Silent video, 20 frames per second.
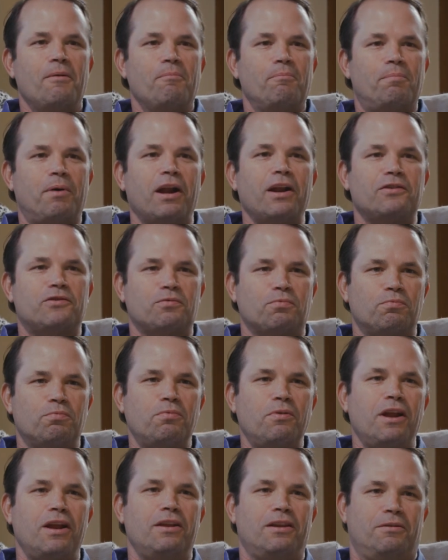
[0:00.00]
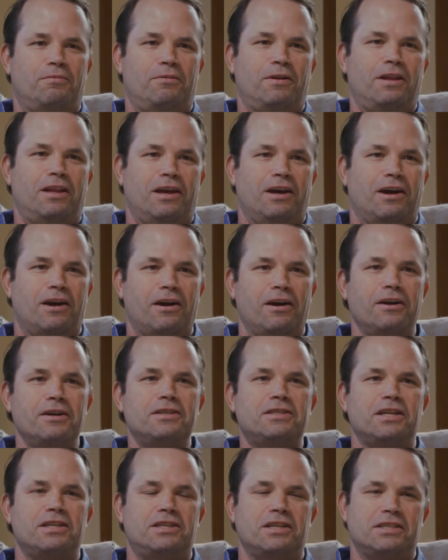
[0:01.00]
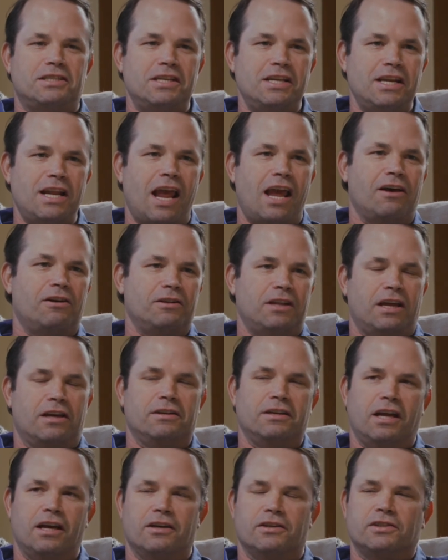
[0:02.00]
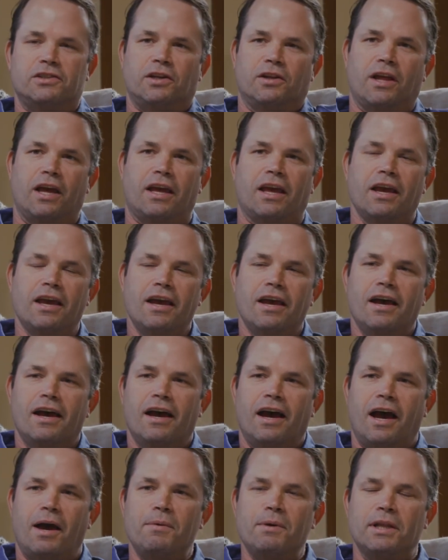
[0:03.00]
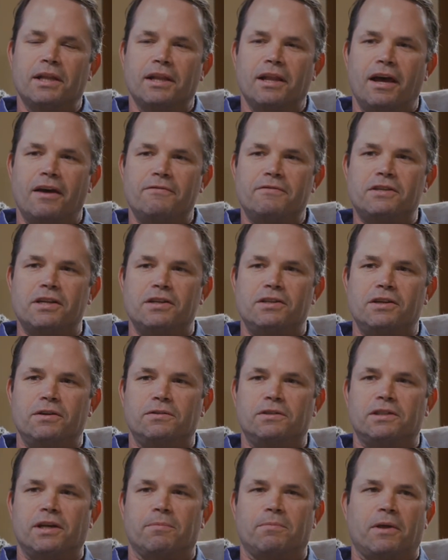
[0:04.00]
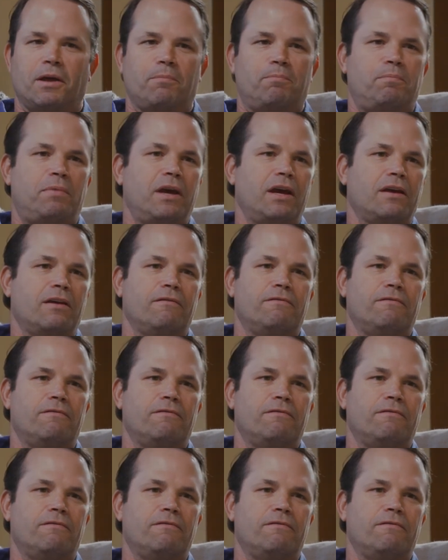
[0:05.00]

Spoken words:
But it's really, really hard to just nail. So I would love to do something, pick a